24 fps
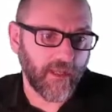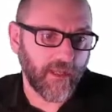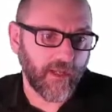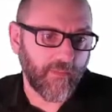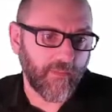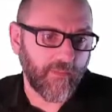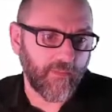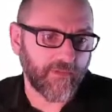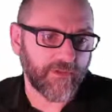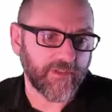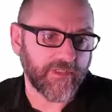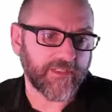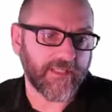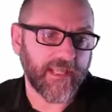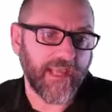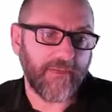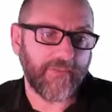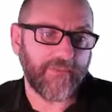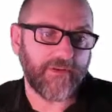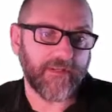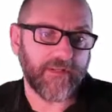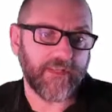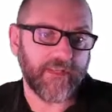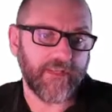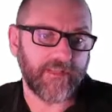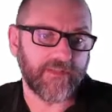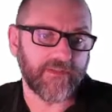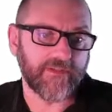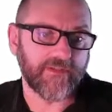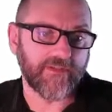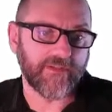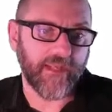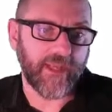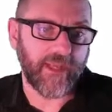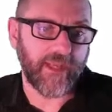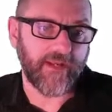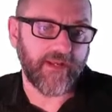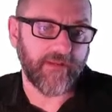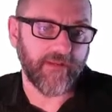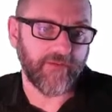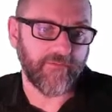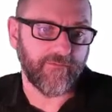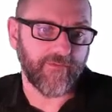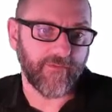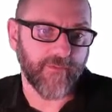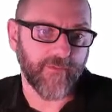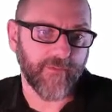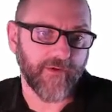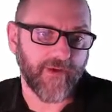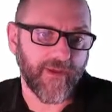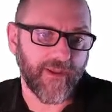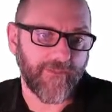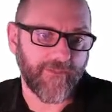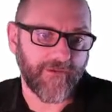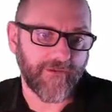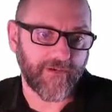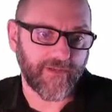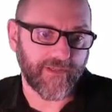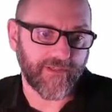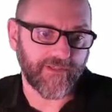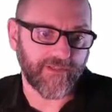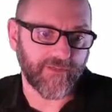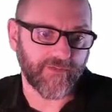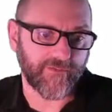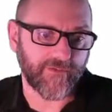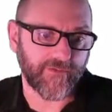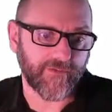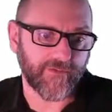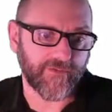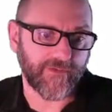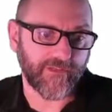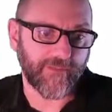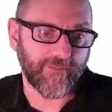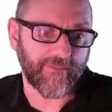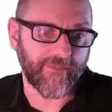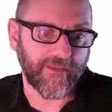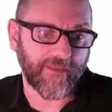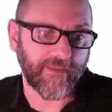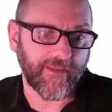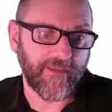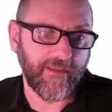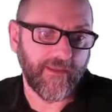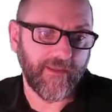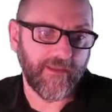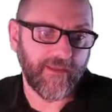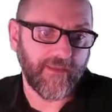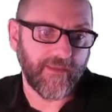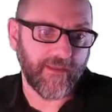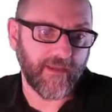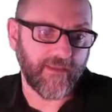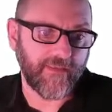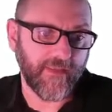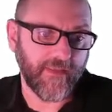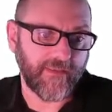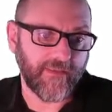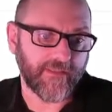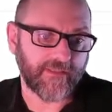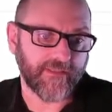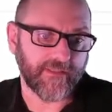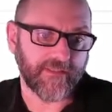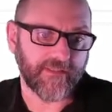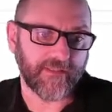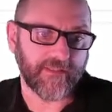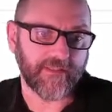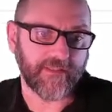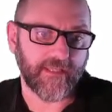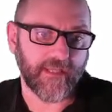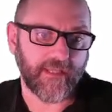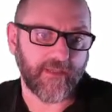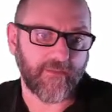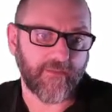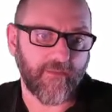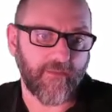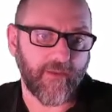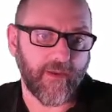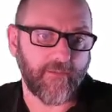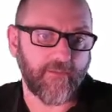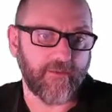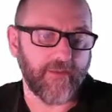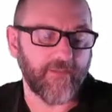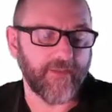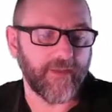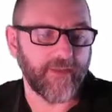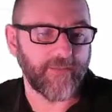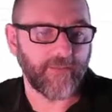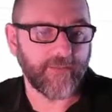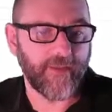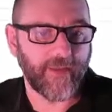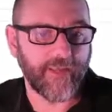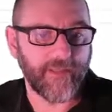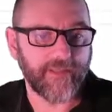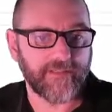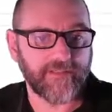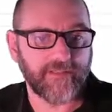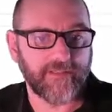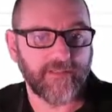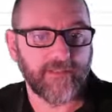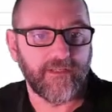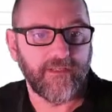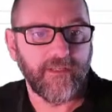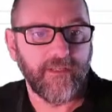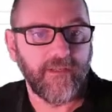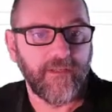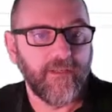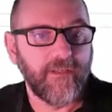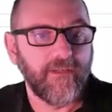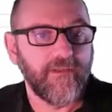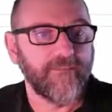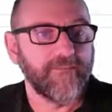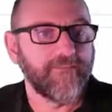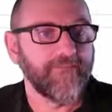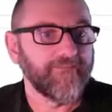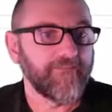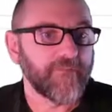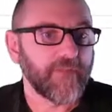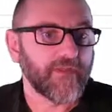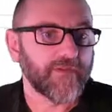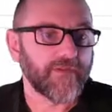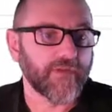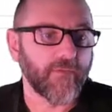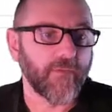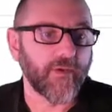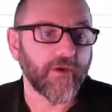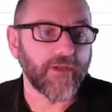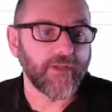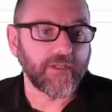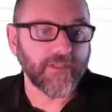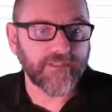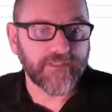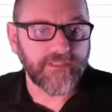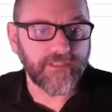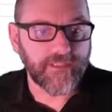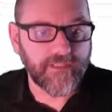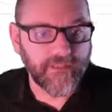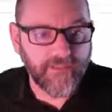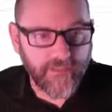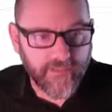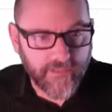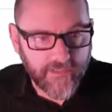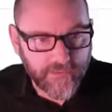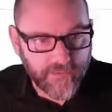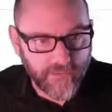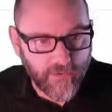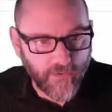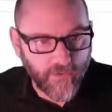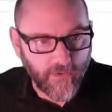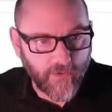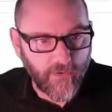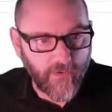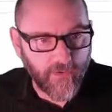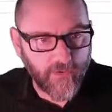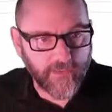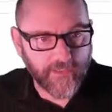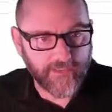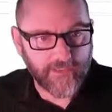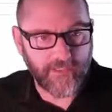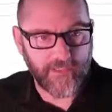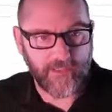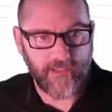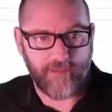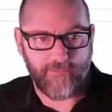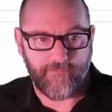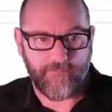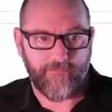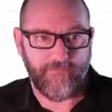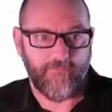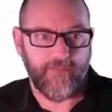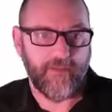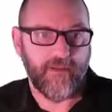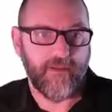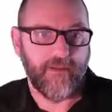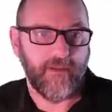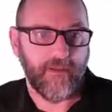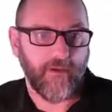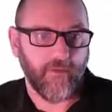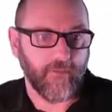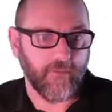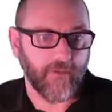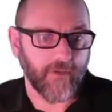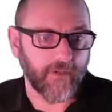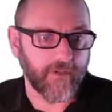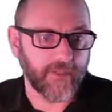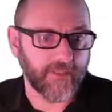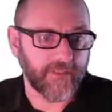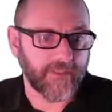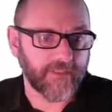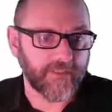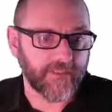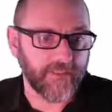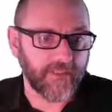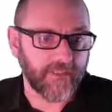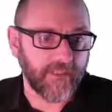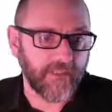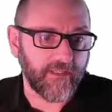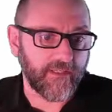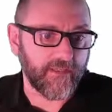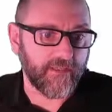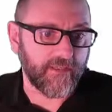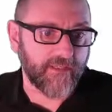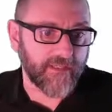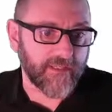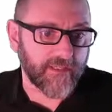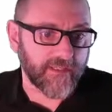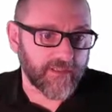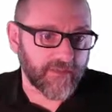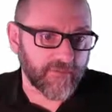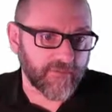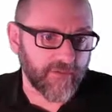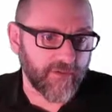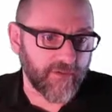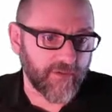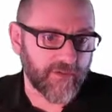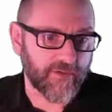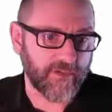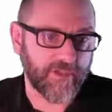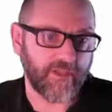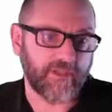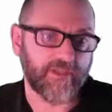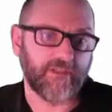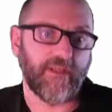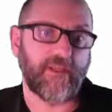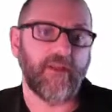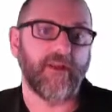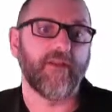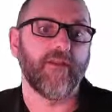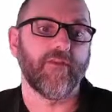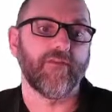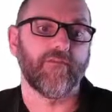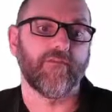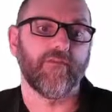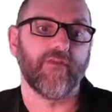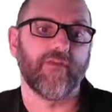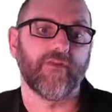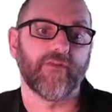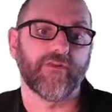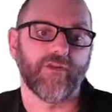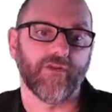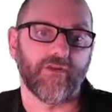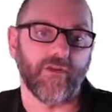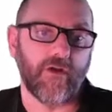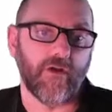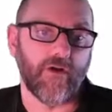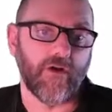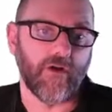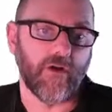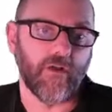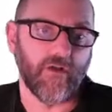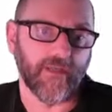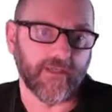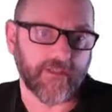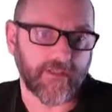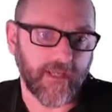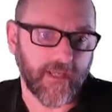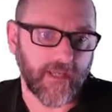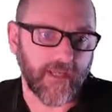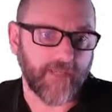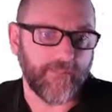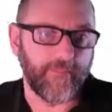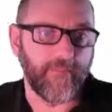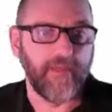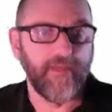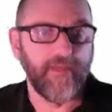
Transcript: which is happening inside of the parameter list of do something. And then this is the second parameter being passed. So we're going to see this all the time. We're going to see this, a function inside another function, all the time.